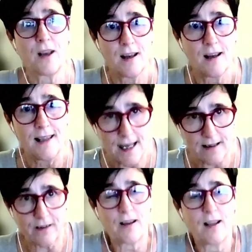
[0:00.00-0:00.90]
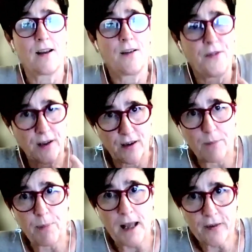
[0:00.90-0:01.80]
yet the
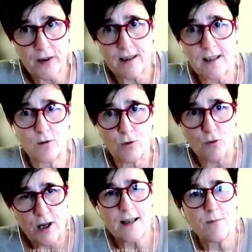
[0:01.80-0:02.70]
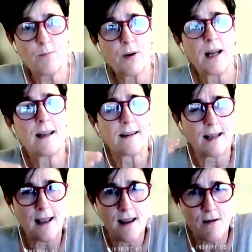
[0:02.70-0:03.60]
capacity to really bring that
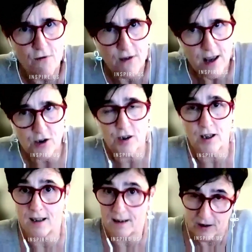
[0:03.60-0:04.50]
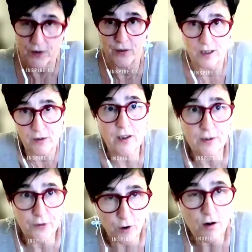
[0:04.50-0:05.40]
innovation, and they're still
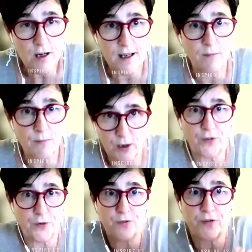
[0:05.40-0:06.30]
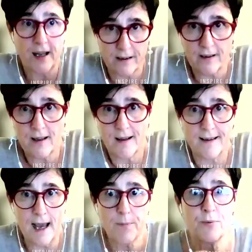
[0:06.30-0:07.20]
struggling because of that
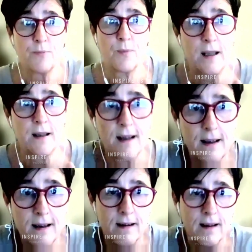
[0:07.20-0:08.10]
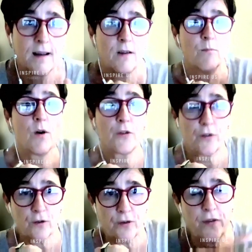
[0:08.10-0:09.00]
gap in most
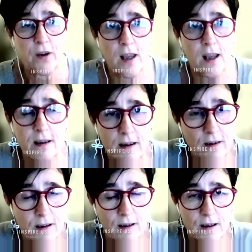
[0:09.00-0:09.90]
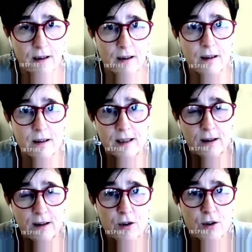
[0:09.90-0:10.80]
sophisticated
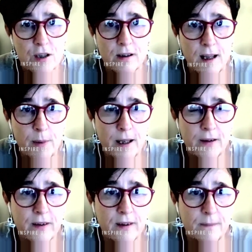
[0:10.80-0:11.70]
technological capacity.